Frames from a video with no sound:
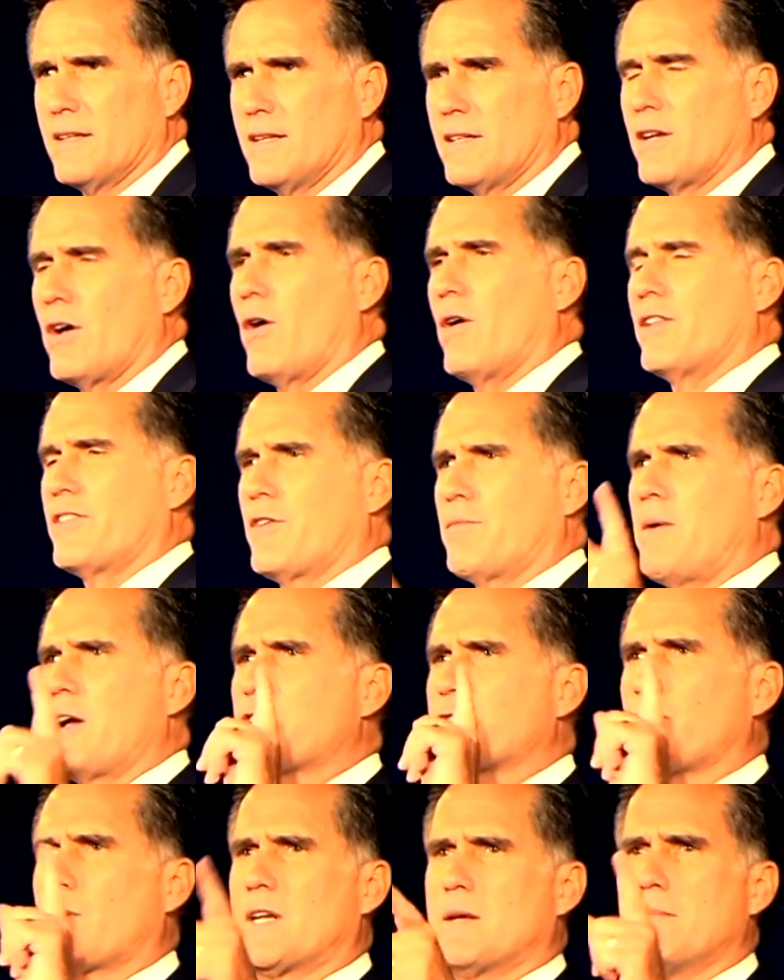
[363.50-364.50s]
no, the
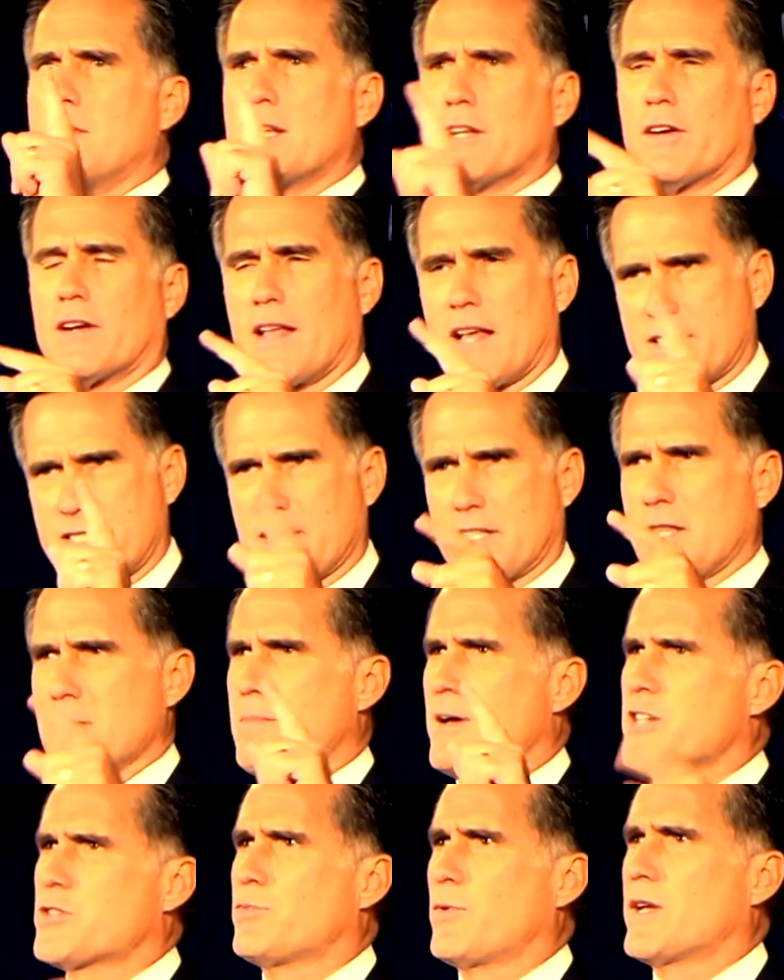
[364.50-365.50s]
best way to meet the
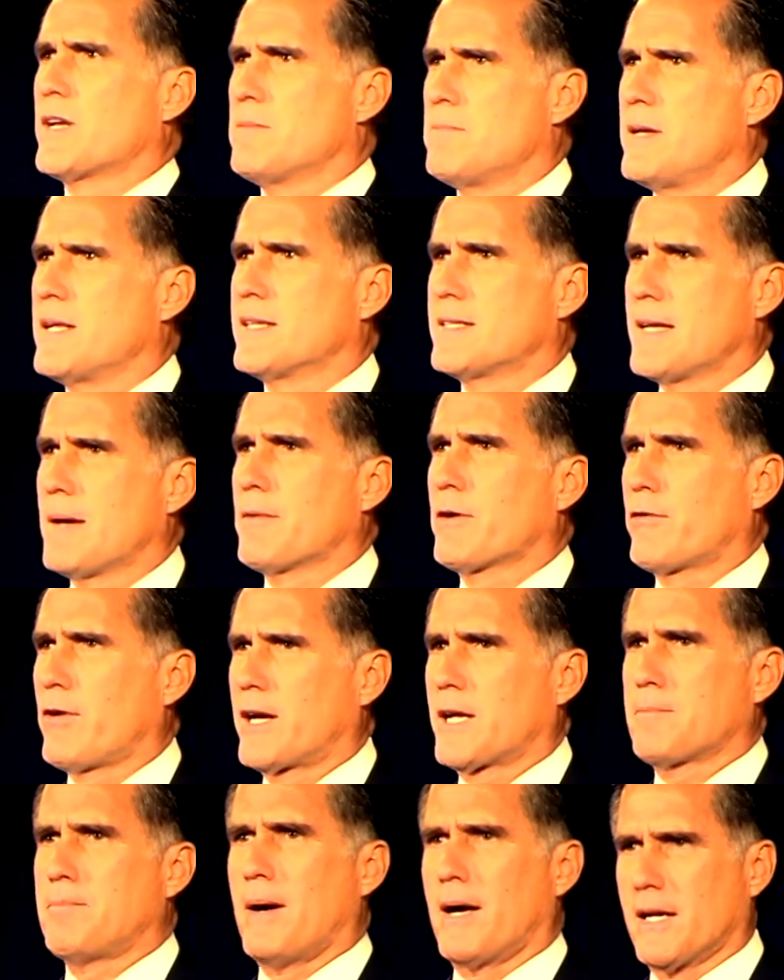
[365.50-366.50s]
best way to meet a
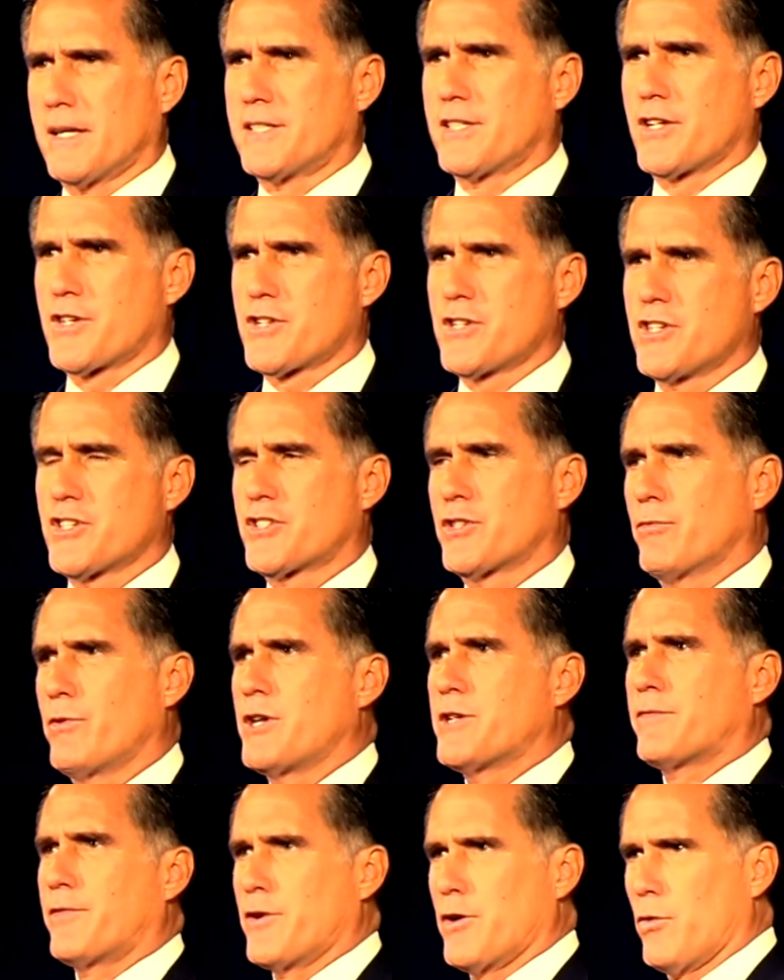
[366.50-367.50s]
Democratic politician is to
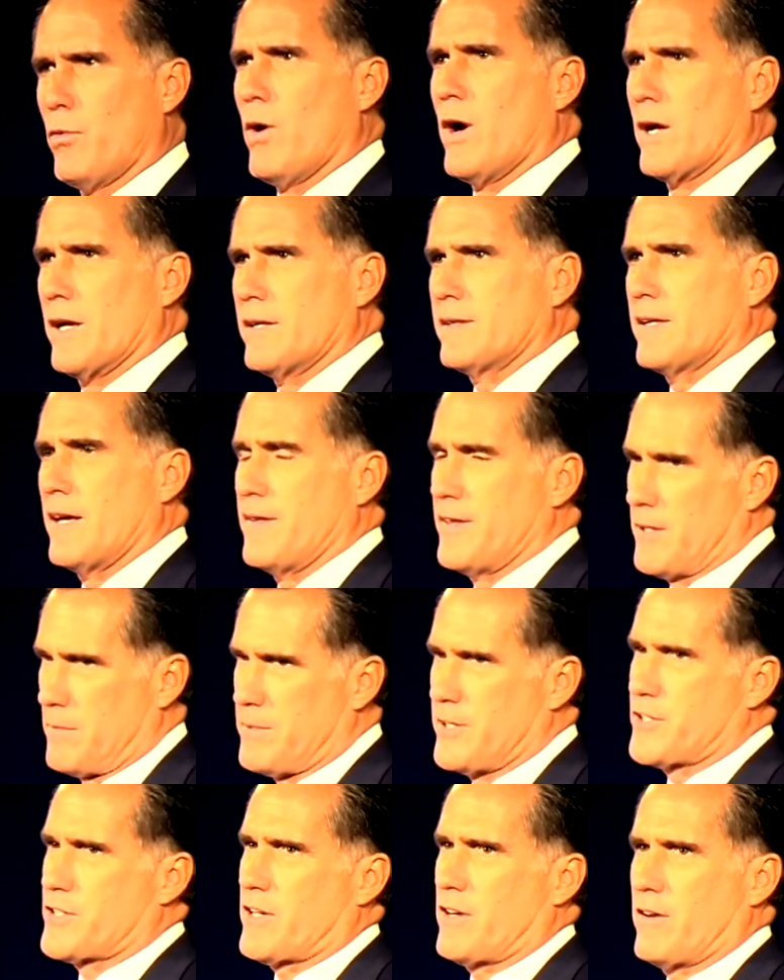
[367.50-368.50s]
reach for your wallet, and he'll
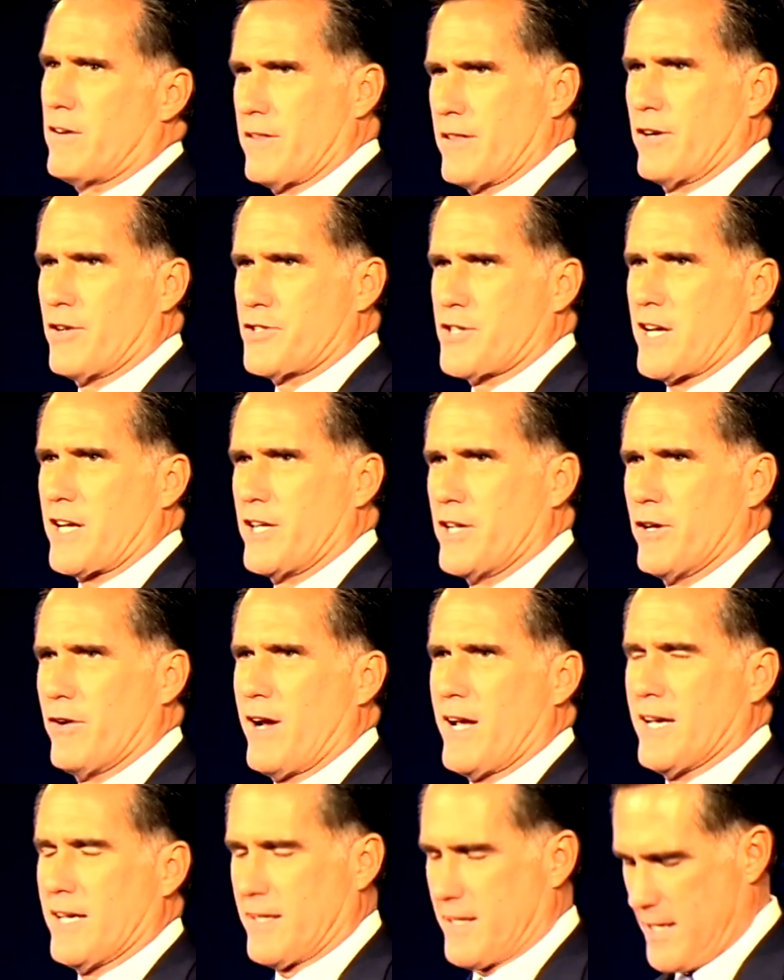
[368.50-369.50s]
be there shaking your
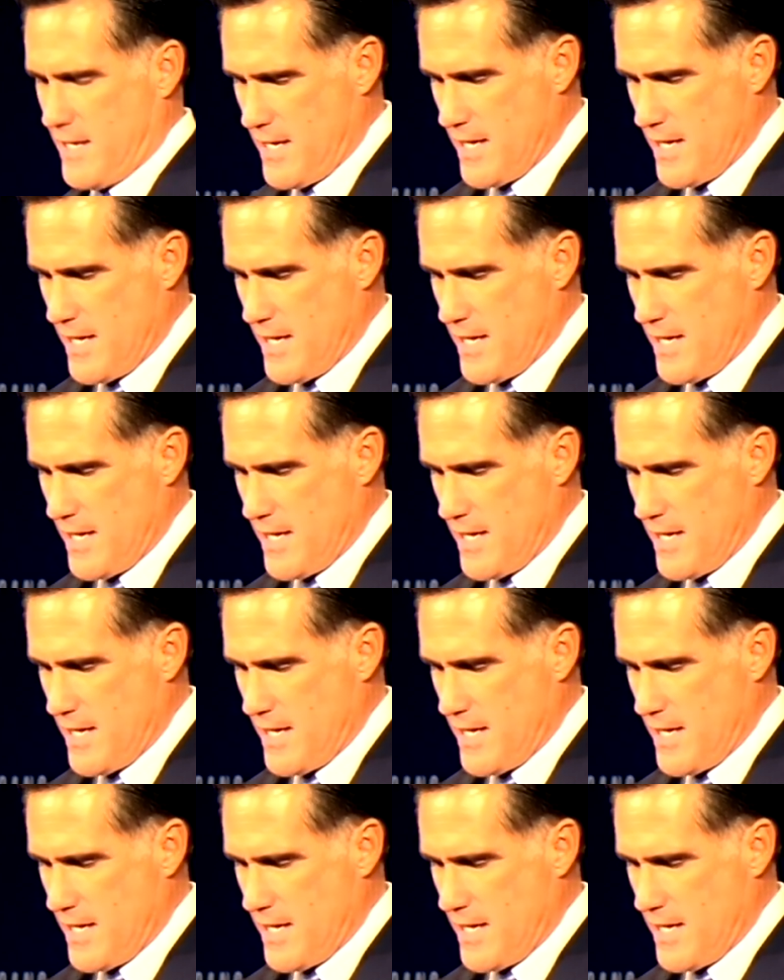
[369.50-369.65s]
hand.